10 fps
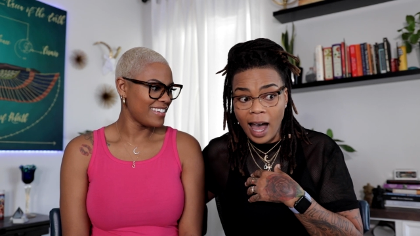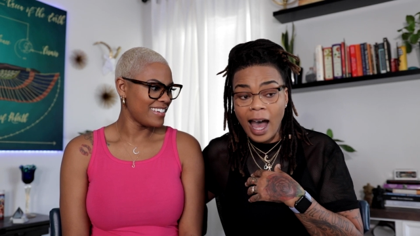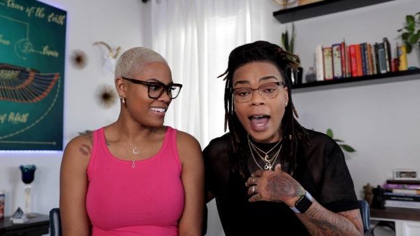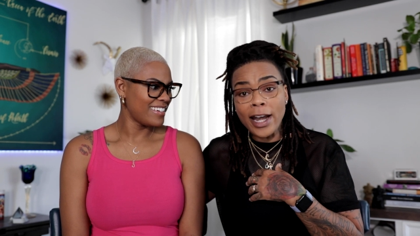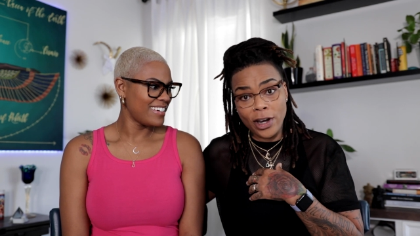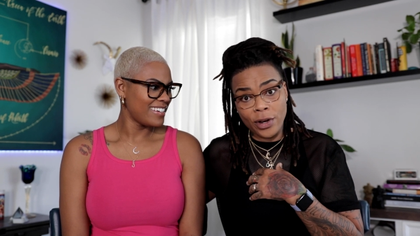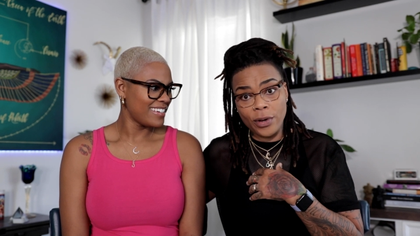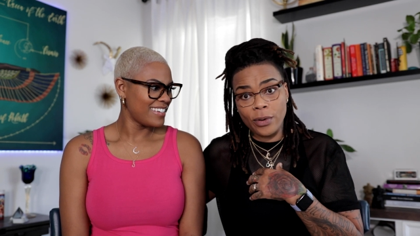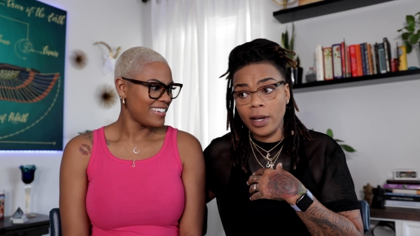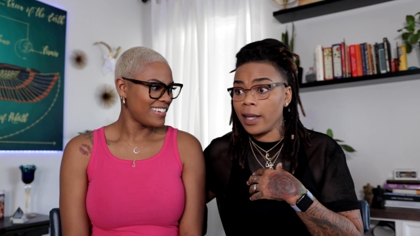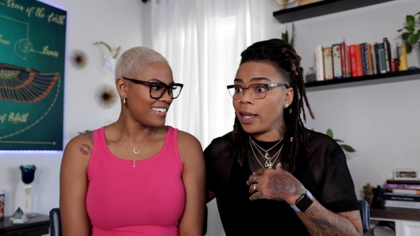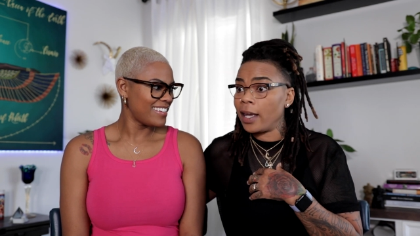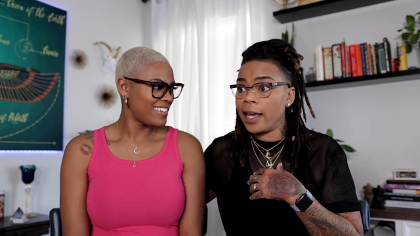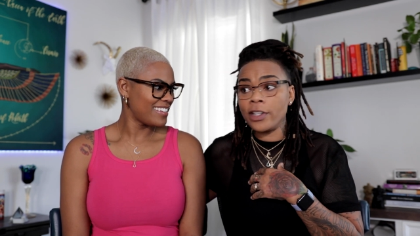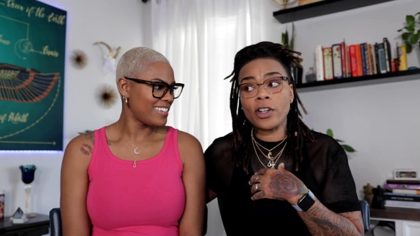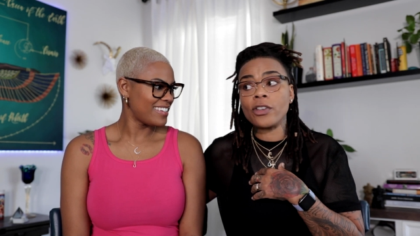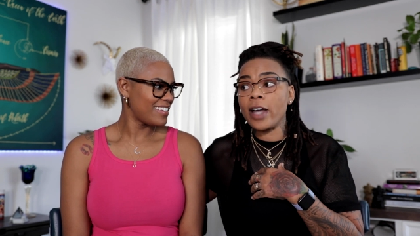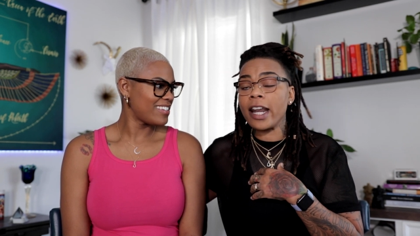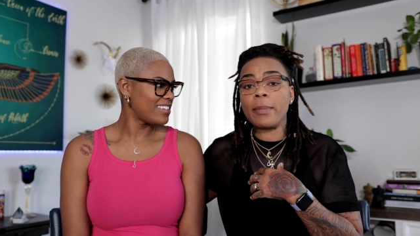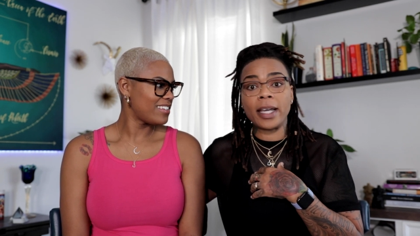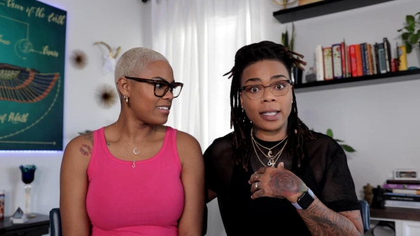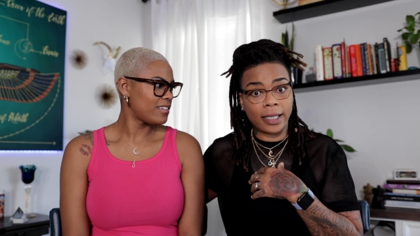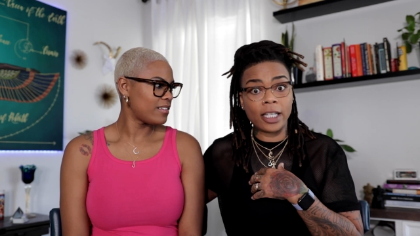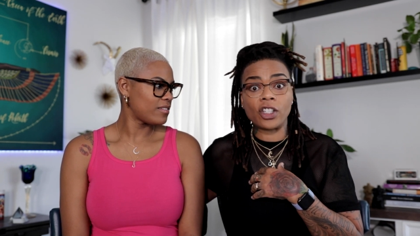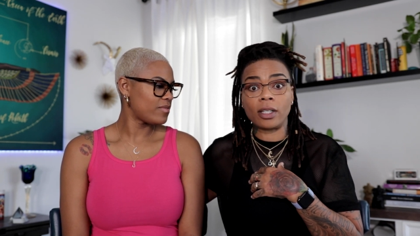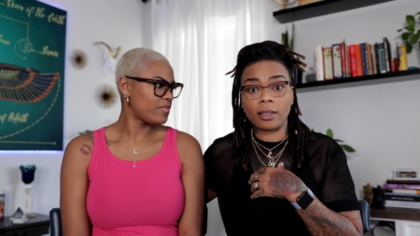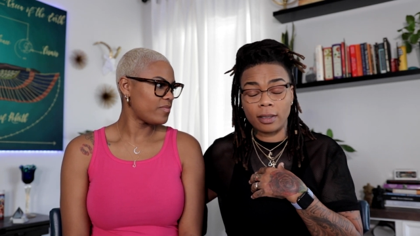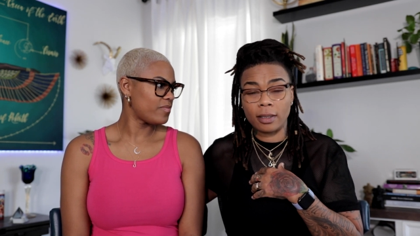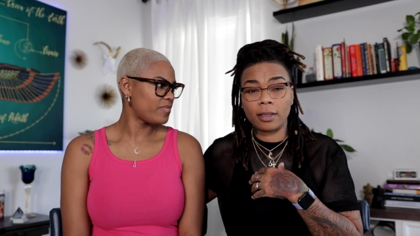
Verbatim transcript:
Speaker 1: I knew, Adrian, you got to make a decision.